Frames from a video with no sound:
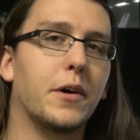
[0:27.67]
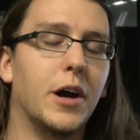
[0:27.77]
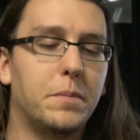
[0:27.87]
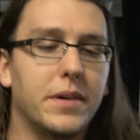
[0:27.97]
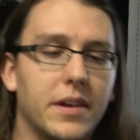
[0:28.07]
door
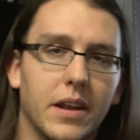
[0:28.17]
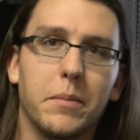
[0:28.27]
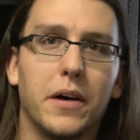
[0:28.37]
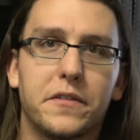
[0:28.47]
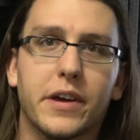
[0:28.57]
open.
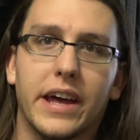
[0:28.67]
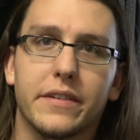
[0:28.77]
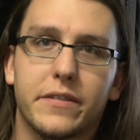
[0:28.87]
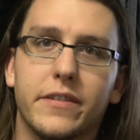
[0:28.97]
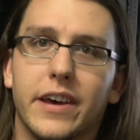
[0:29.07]
I'm also kind
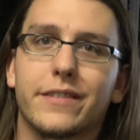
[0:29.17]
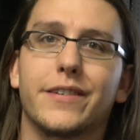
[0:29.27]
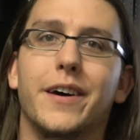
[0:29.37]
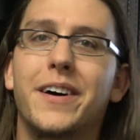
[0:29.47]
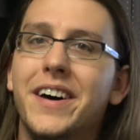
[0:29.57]
of sick,
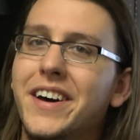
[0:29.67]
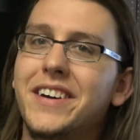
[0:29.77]
so